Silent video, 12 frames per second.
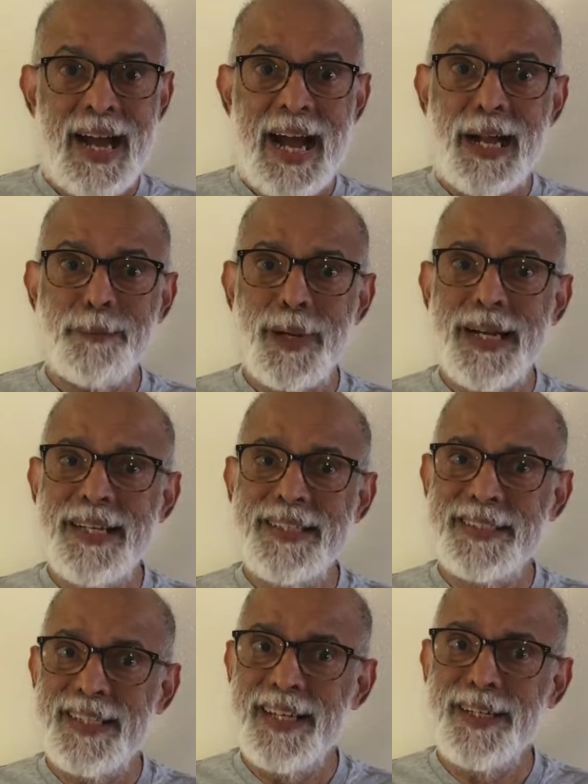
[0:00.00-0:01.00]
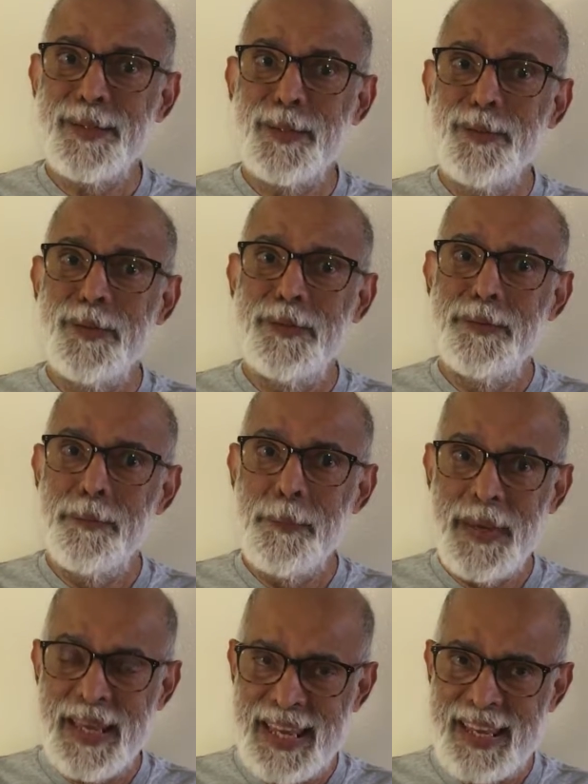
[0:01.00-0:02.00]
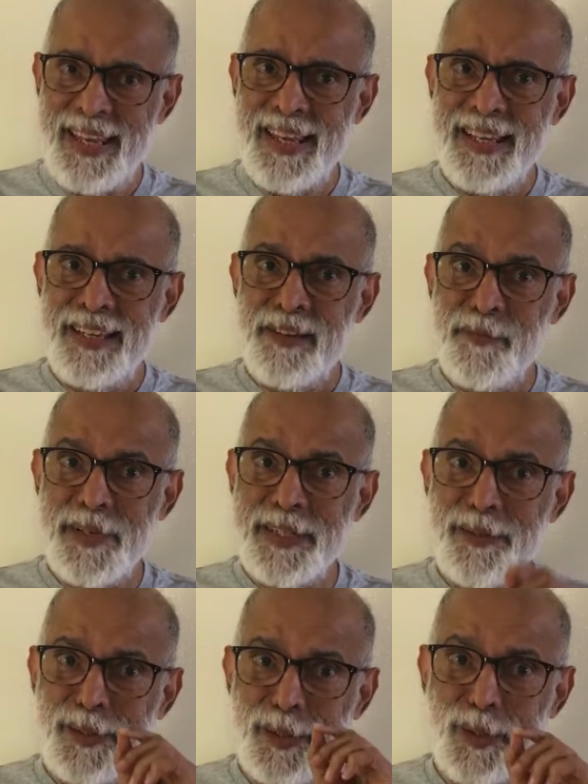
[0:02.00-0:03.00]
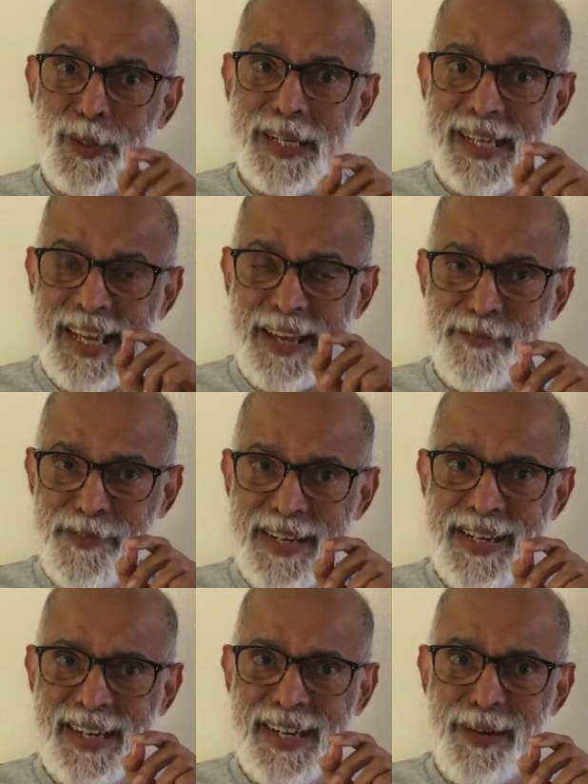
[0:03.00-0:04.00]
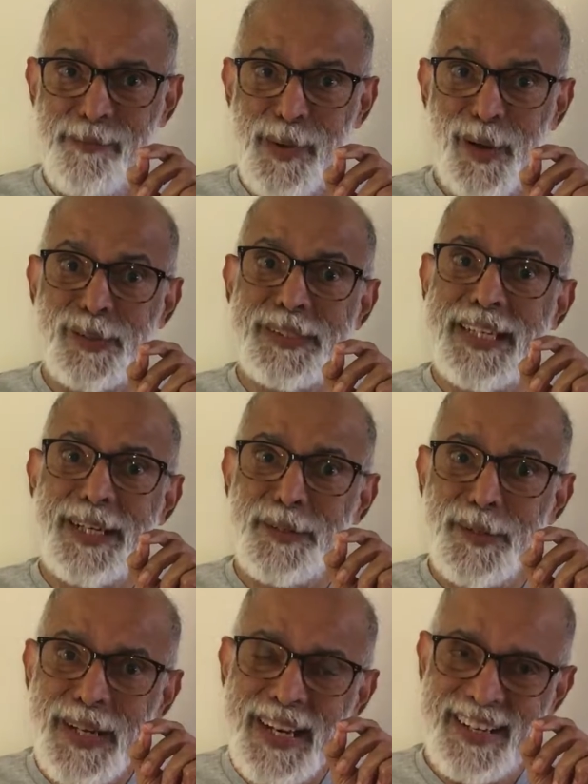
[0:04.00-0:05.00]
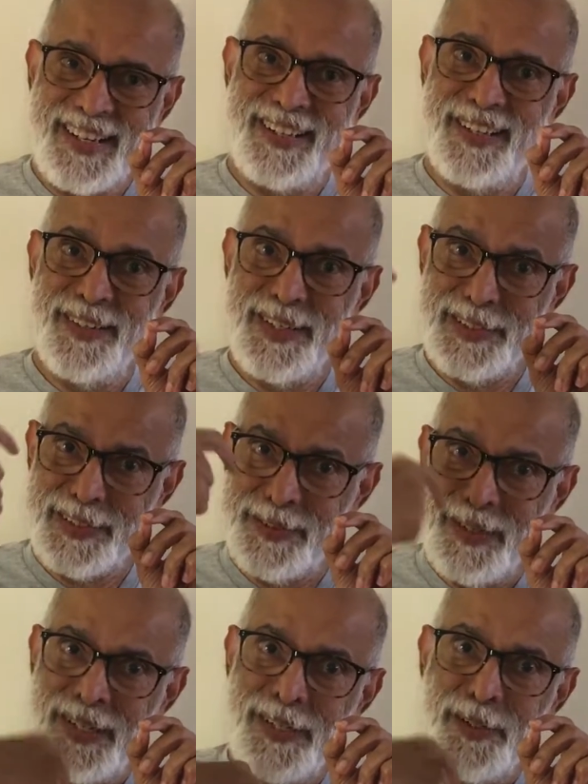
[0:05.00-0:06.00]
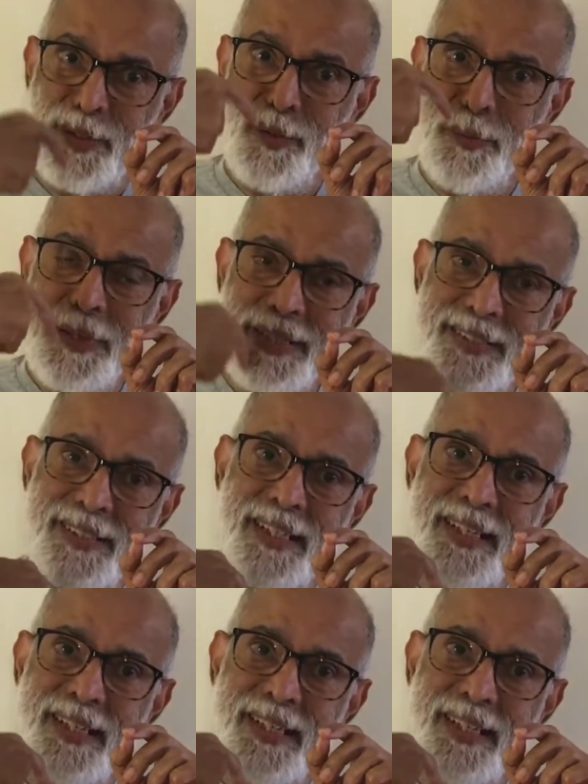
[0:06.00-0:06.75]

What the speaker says: After listening to me without talking a word, because he couldn't, his tube is